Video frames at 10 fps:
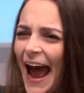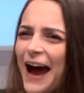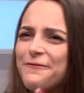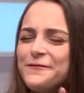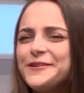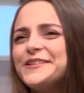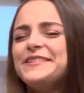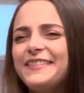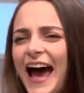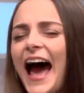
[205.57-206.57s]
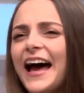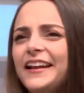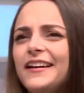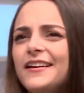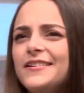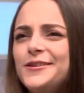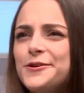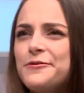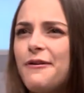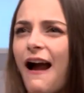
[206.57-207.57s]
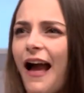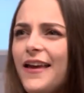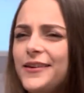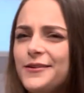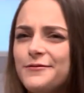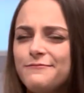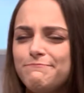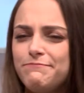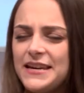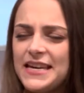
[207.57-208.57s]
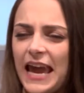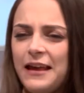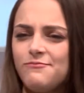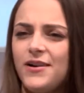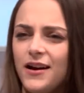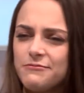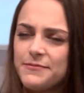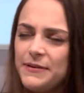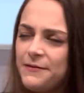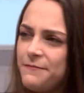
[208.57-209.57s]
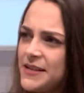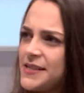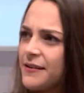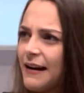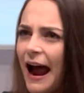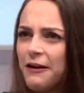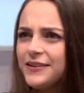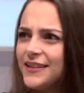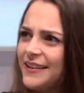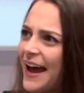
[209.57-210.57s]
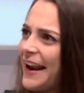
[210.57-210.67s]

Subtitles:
after that, you became a repeat visitor. How did that